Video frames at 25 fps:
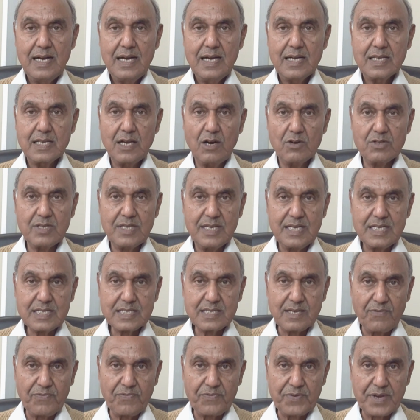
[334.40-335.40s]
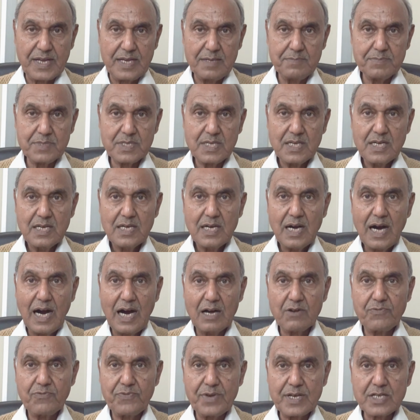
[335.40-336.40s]
Now these subframes
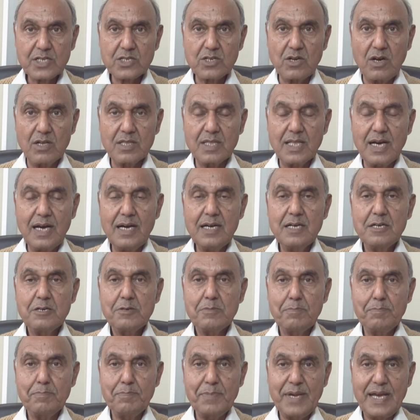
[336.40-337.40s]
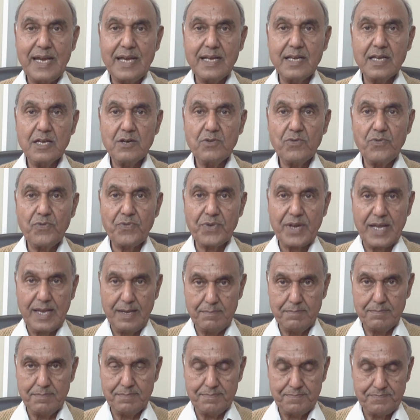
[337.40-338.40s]
are fixed on the main
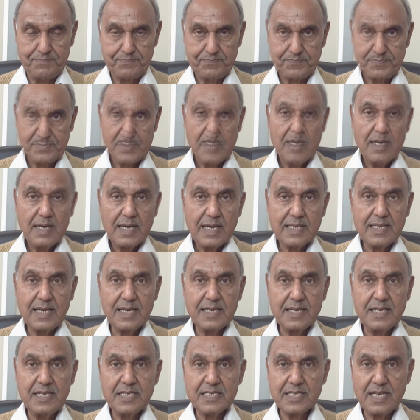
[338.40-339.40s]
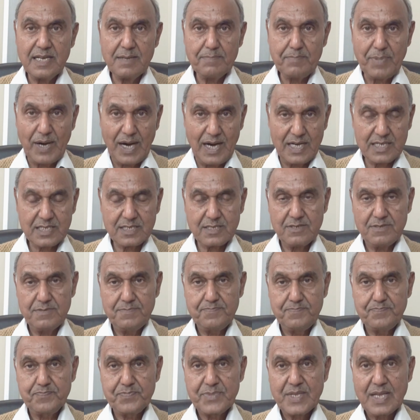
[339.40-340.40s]
frame. In the recent past,
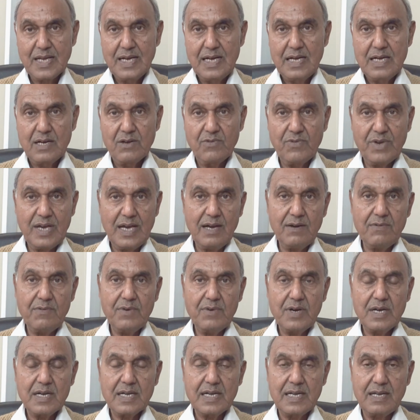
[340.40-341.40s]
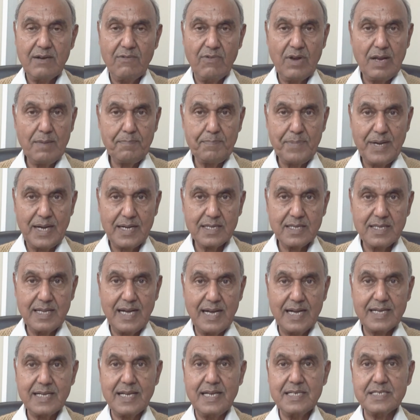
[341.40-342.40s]
we have development
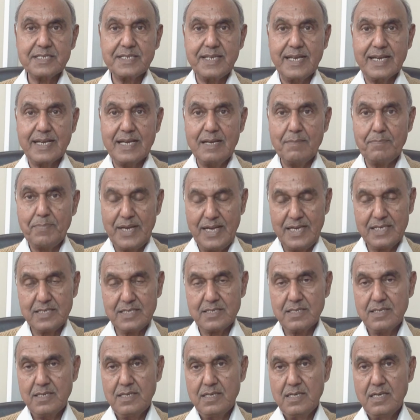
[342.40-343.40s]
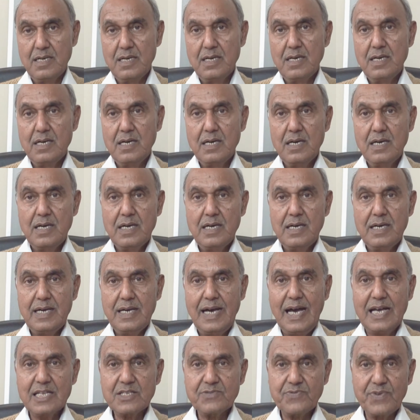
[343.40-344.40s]
that has taken place
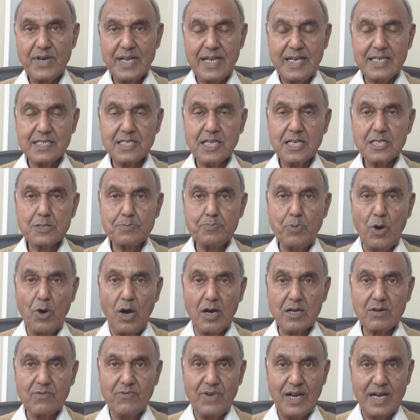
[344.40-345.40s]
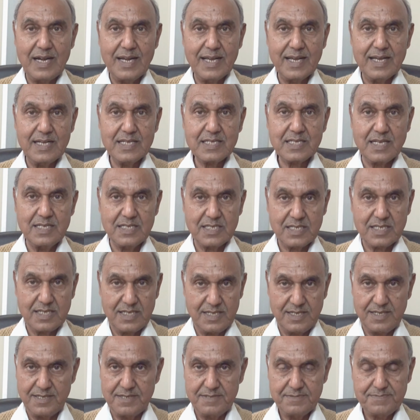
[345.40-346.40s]
as far as spot welding is
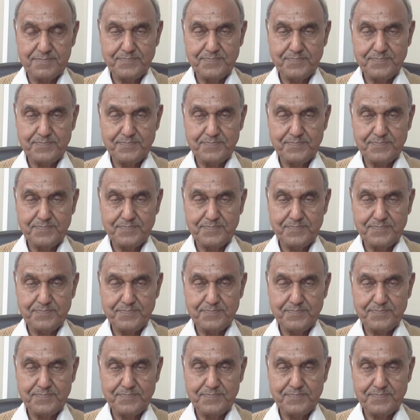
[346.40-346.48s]
concerned.